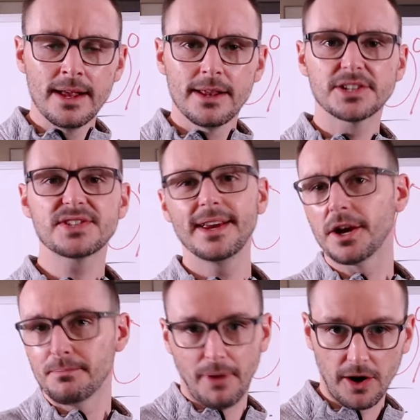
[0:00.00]
Let's say
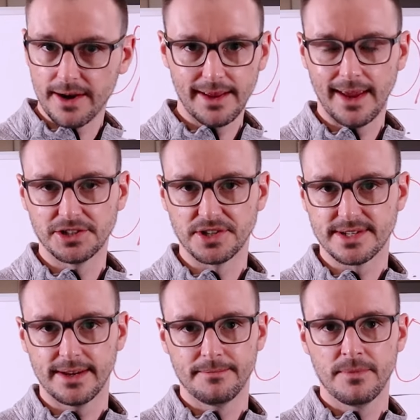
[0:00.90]
you're a marketing
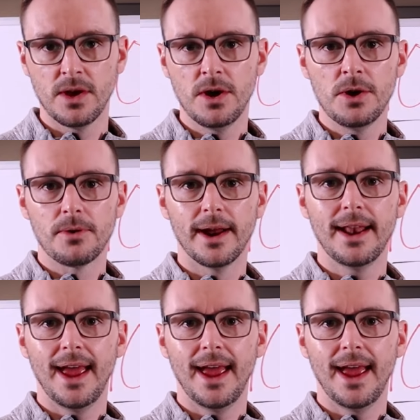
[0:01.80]
agency, right?